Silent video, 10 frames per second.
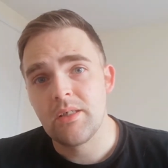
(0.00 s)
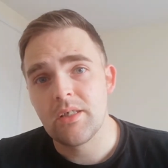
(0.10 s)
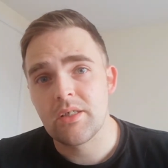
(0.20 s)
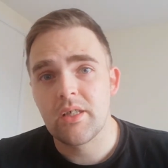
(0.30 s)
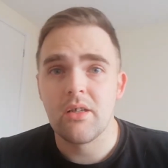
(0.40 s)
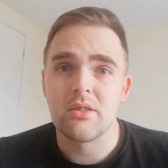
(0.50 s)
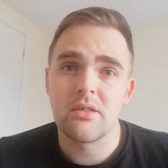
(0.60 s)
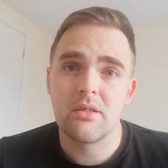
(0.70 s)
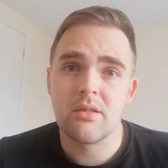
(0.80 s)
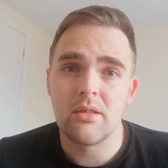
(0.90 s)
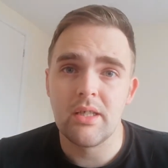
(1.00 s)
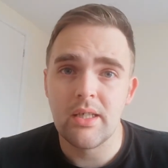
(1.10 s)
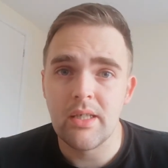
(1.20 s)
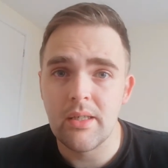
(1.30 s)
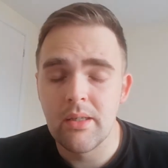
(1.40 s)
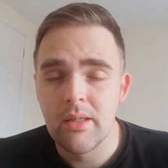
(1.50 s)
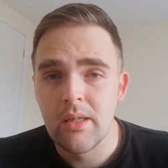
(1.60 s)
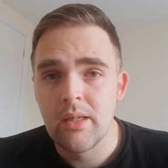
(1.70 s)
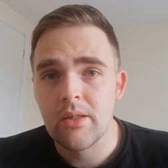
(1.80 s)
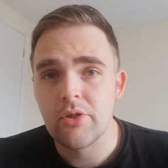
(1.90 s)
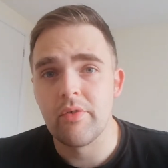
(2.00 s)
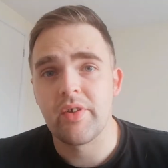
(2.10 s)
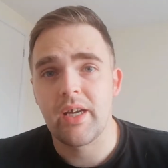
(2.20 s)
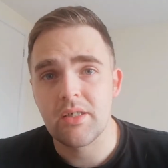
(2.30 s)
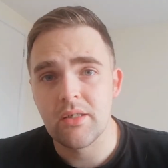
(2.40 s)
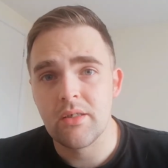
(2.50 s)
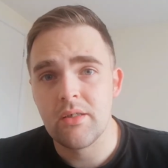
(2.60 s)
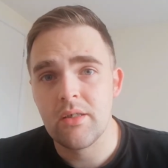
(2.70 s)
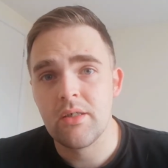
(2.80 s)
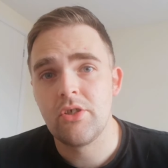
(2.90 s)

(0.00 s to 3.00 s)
discuss the terrific actor